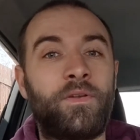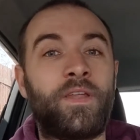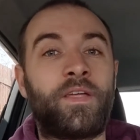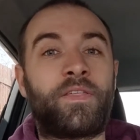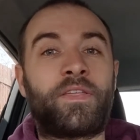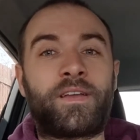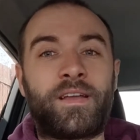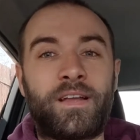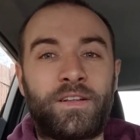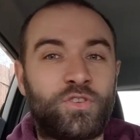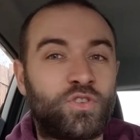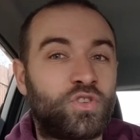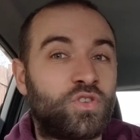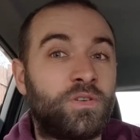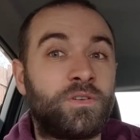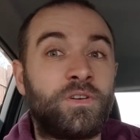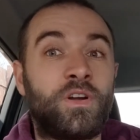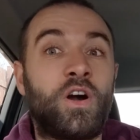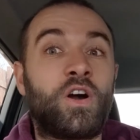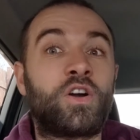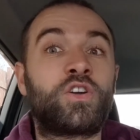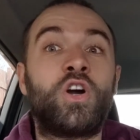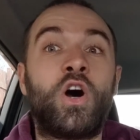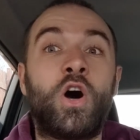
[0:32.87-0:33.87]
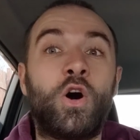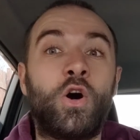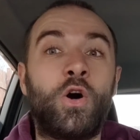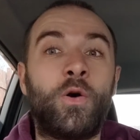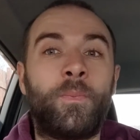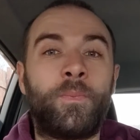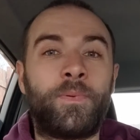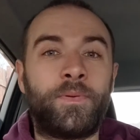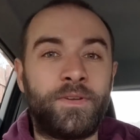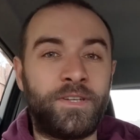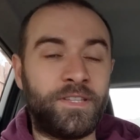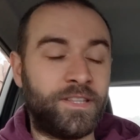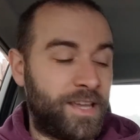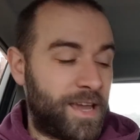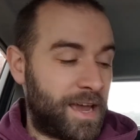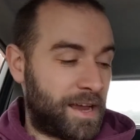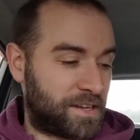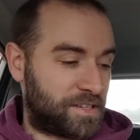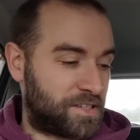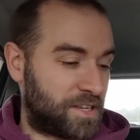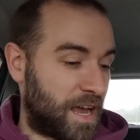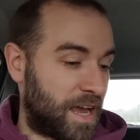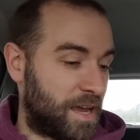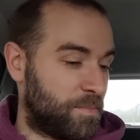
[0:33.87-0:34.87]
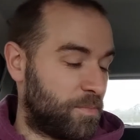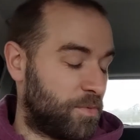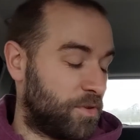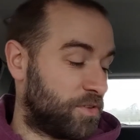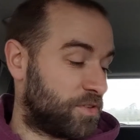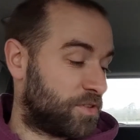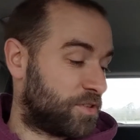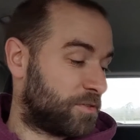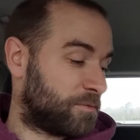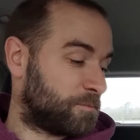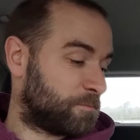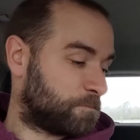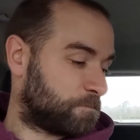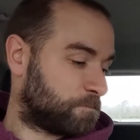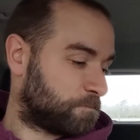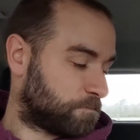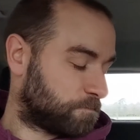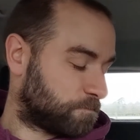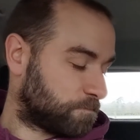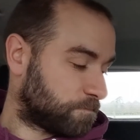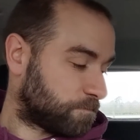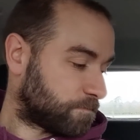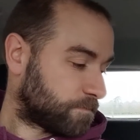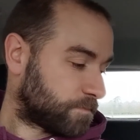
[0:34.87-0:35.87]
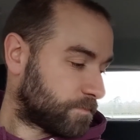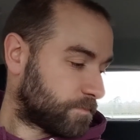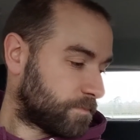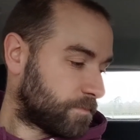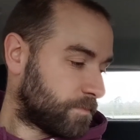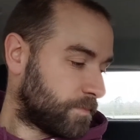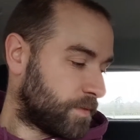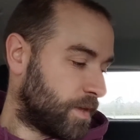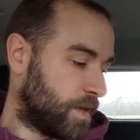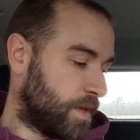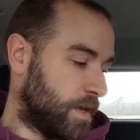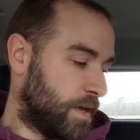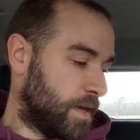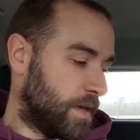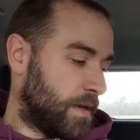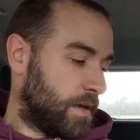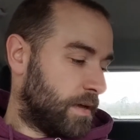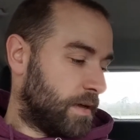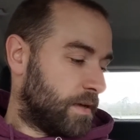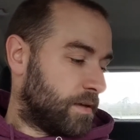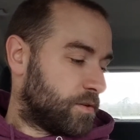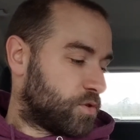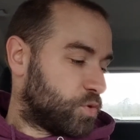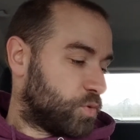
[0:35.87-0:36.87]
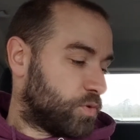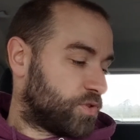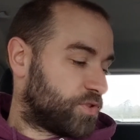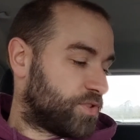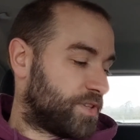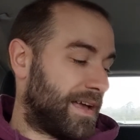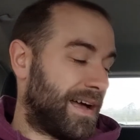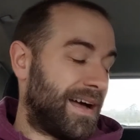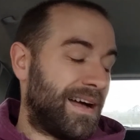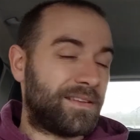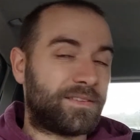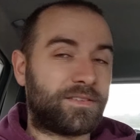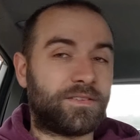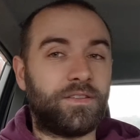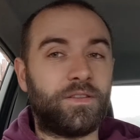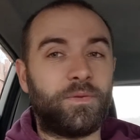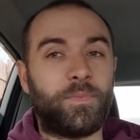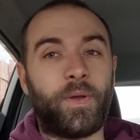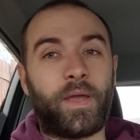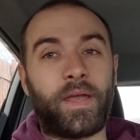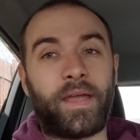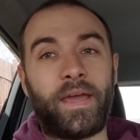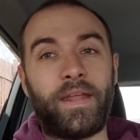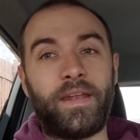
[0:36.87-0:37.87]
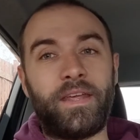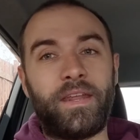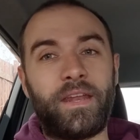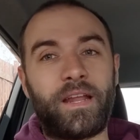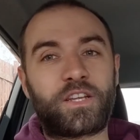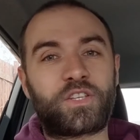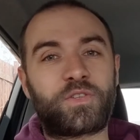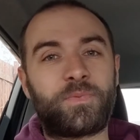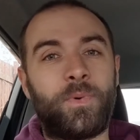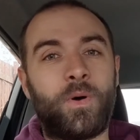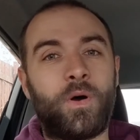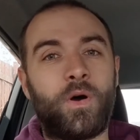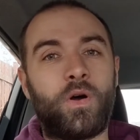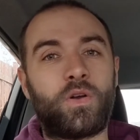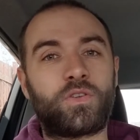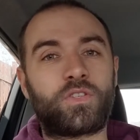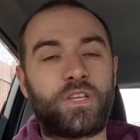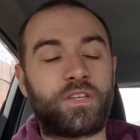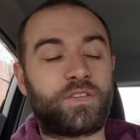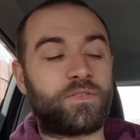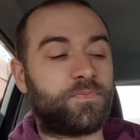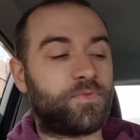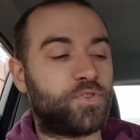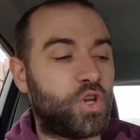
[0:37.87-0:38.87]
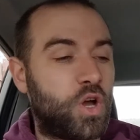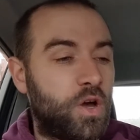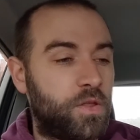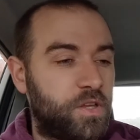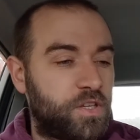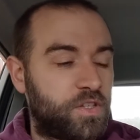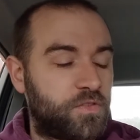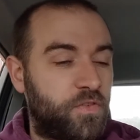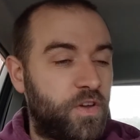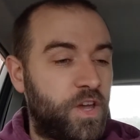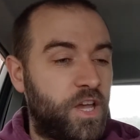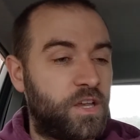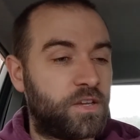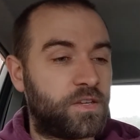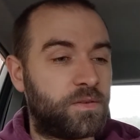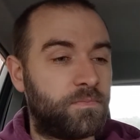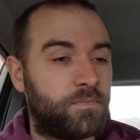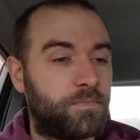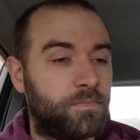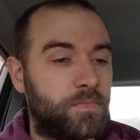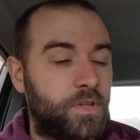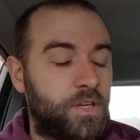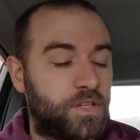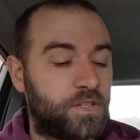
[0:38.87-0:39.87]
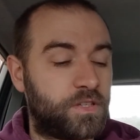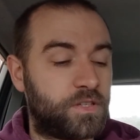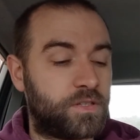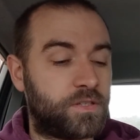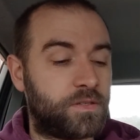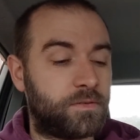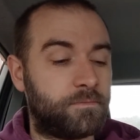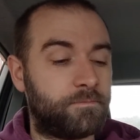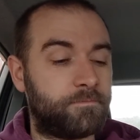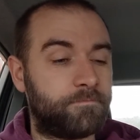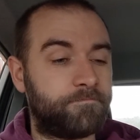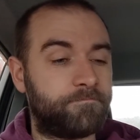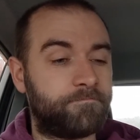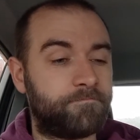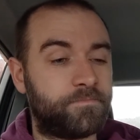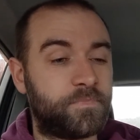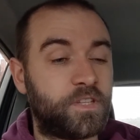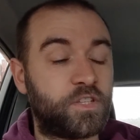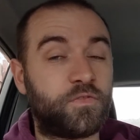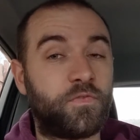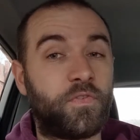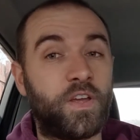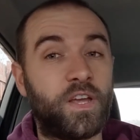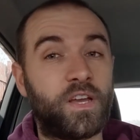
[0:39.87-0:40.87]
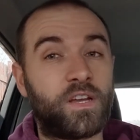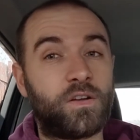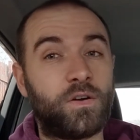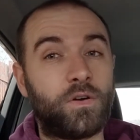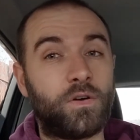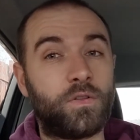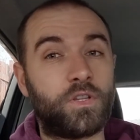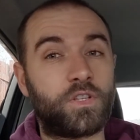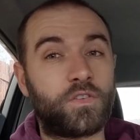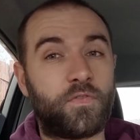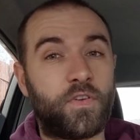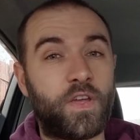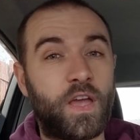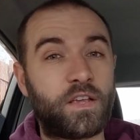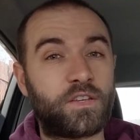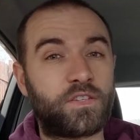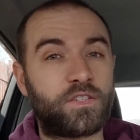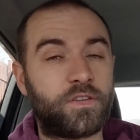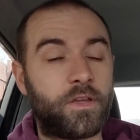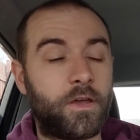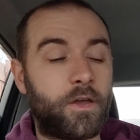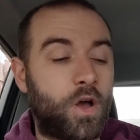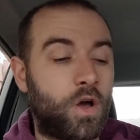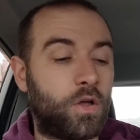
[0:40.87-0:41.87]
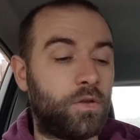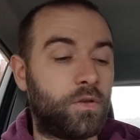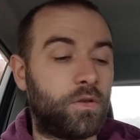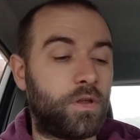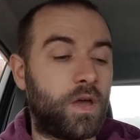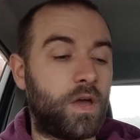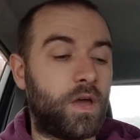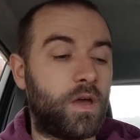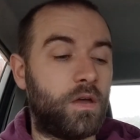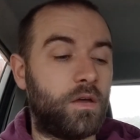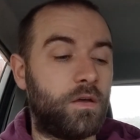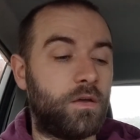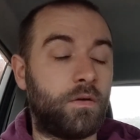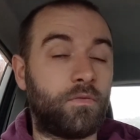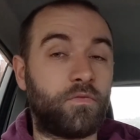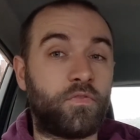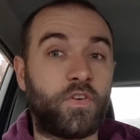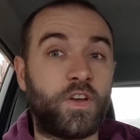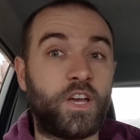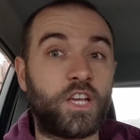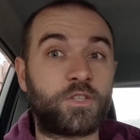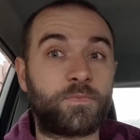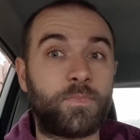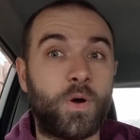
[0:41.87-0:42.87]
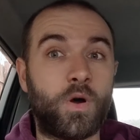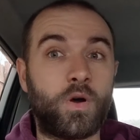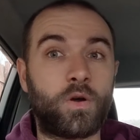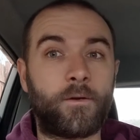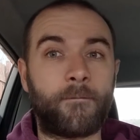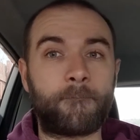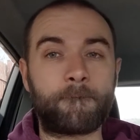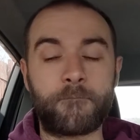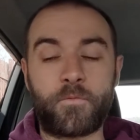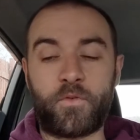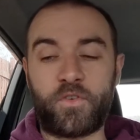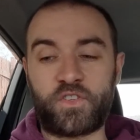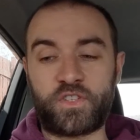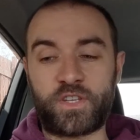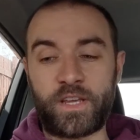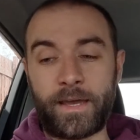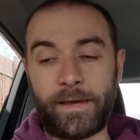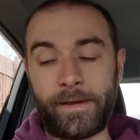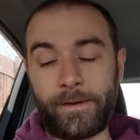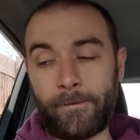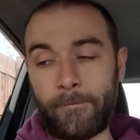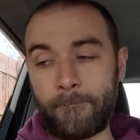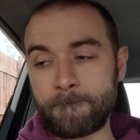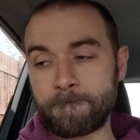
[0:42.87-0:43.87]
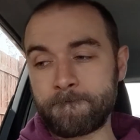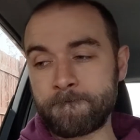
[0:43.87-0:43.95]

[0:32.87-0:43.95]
I think I just got caught up in the excitement. So we'll start at the beginning, I suppose. I saw this vehicle, this Fiesta, on Facebook for sale.